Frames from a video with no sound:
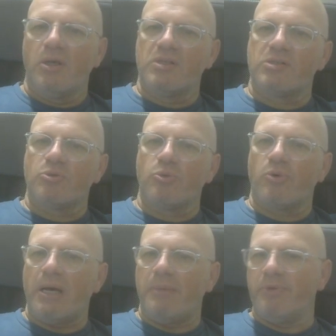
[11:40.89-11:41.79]
is to
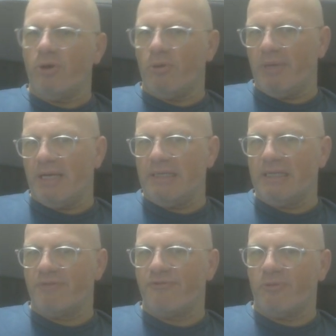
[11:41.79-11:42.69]
grab your Mega
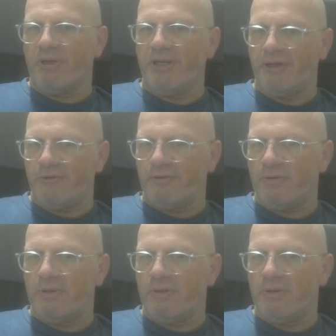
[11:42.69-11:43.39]
Link from here